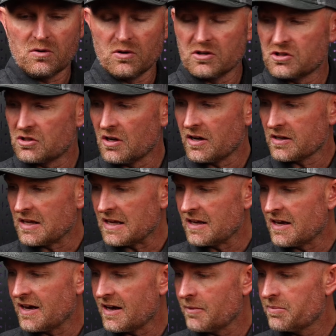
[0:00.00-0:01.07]
or a
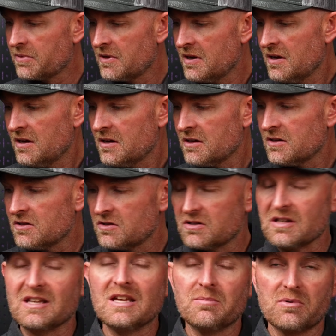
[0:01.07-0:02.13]
stocking cap
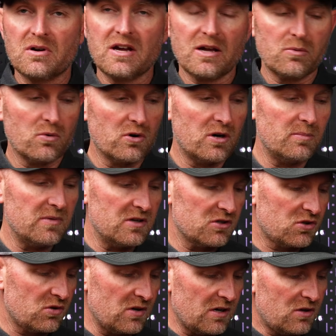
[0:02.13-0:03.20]
to keep your head warm
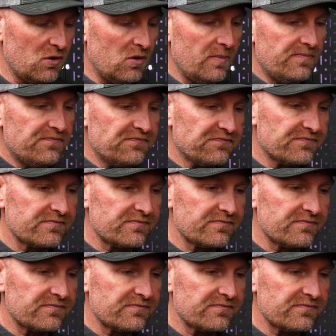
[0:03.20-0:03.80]
is critical.